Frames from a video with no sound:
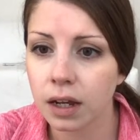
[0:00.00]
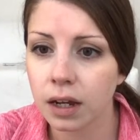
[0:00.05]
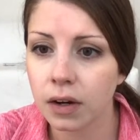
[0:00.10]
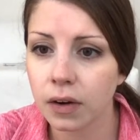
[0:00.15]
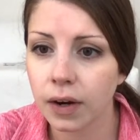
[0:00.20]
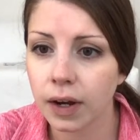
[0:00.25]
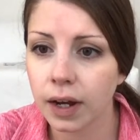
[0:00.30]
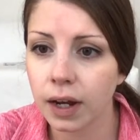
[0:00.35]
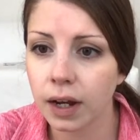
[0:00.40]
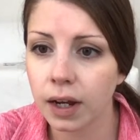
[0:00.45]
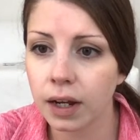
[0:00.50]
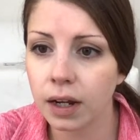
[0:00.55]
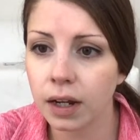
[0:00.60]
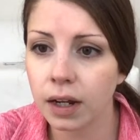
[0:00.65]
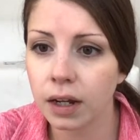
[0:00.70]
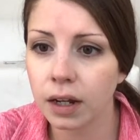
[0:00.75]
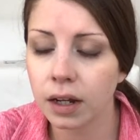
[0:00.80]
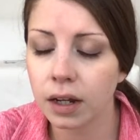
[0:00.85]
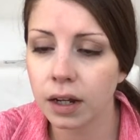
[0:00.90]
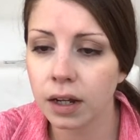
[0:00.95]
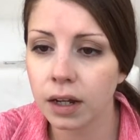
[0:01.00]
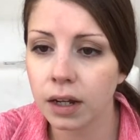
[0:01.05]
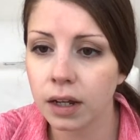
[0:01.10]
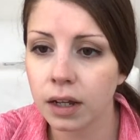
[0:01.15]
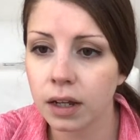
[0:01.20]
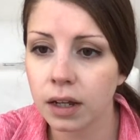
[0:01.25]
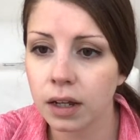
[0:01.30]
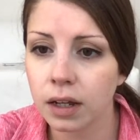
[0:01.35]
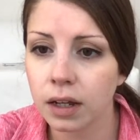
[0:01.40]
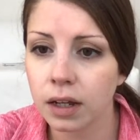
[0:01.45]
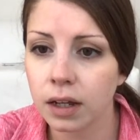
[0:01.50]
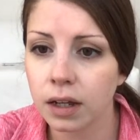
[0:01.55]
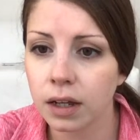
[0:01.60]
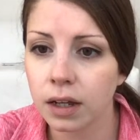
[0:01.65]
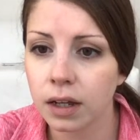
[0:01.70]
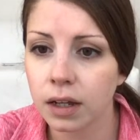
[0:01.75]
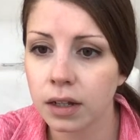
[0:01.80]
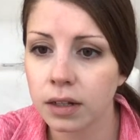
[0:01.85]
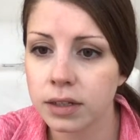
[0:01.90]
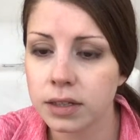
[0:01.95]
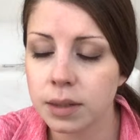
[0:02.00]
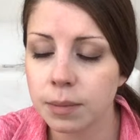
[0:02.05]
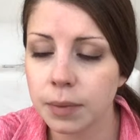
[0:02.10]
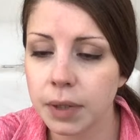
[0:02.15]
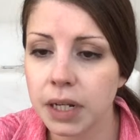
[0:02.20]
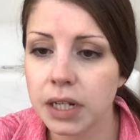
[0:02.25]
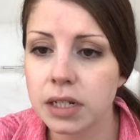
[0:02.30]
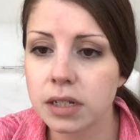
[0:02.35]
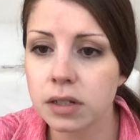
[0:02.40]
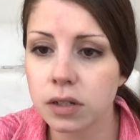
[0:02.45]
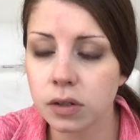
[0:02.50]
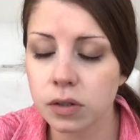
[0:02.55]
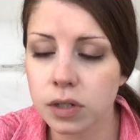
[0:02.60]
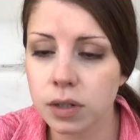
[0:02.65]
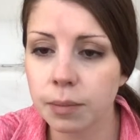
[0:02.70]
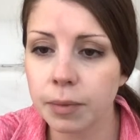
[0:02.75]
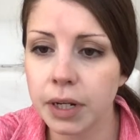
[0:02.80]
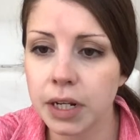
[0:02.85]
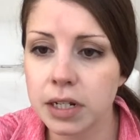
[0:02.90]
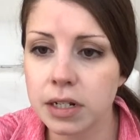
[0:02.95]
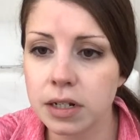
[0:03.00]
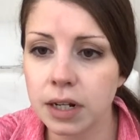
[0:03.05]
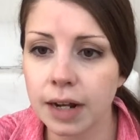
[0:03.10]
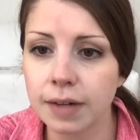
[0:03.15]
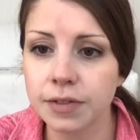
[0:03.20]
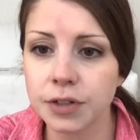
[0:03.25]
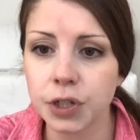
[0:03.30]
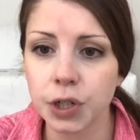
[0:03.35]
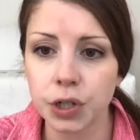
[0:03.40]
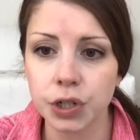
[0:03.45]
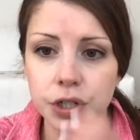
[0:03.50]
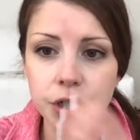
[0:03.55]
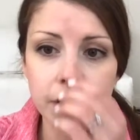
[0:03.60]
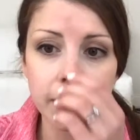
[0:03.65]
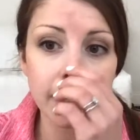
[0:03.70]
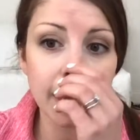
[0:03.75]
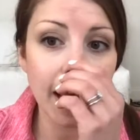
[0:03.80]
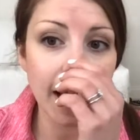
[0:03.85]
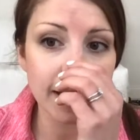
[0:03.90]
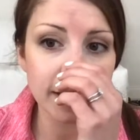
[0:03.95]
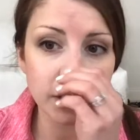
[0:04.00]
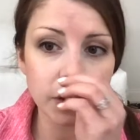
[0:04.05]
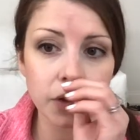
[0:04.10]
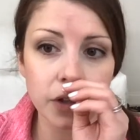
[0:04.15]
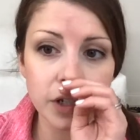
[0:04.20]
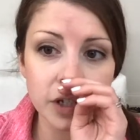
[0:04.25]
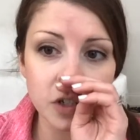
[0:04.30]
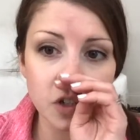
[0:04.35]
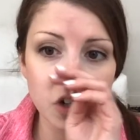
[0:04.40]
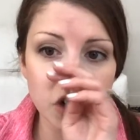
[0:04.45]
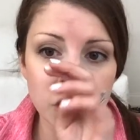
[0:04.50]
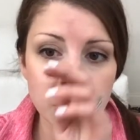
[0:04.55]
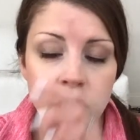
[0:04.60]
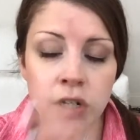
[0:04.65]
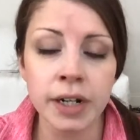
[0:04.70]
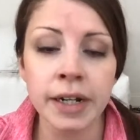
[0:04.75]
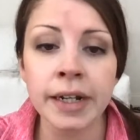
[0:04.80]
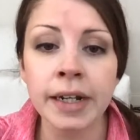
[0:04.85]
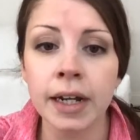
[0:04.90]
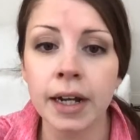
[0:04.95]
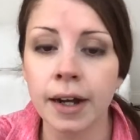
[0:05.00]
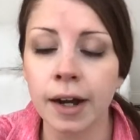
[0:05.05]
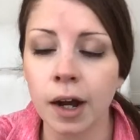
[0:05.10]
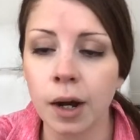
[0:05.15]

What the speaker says: okay. Somebody did have surgery. Yeah. So the surgery,